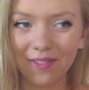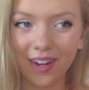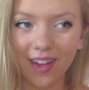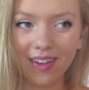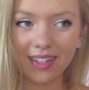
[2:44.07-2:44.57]
We're
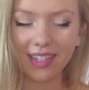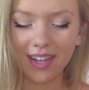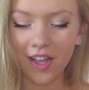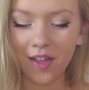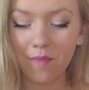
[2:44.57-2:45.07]
going
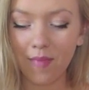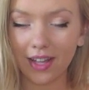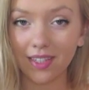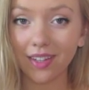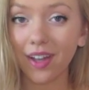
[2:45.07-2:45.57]
to
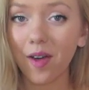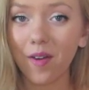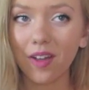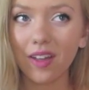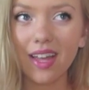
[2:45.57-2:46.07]

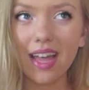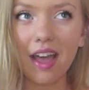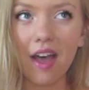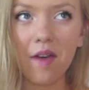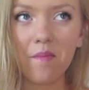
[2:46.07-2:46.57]
Mexico
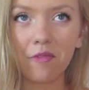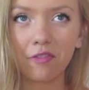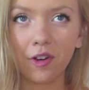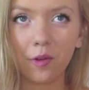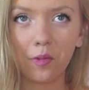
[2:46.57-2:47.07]

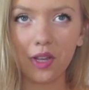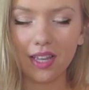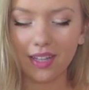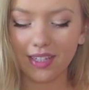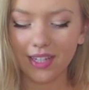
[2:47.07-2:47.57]
for a
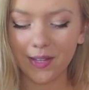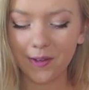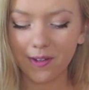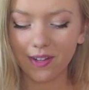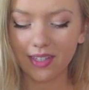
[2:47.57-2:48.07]
week
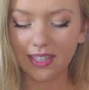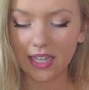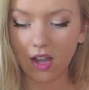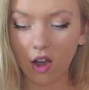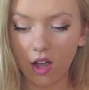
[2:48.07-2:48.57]
to
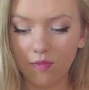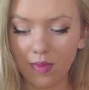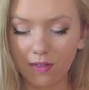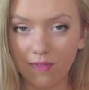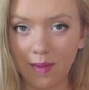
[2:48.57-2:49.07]
see all of
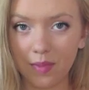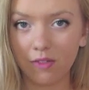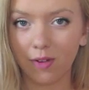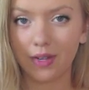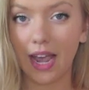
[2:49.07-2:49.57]
my family
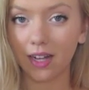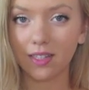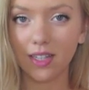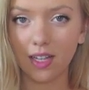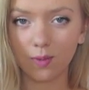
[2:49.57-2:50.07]
from
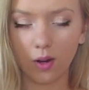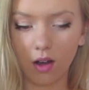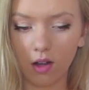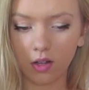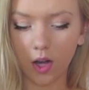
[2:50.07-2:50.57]
Texas. We're
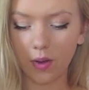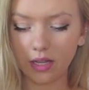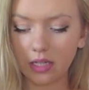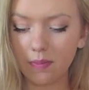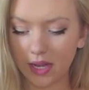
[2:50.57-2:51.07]
all
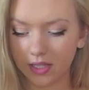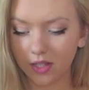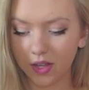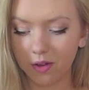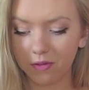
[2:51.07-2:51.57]
going to
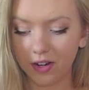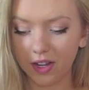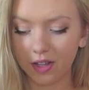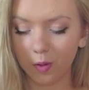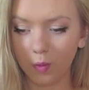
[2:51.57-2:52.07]
Mexico for
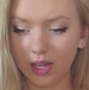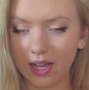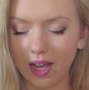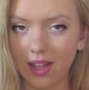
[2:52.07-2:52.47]
like a week.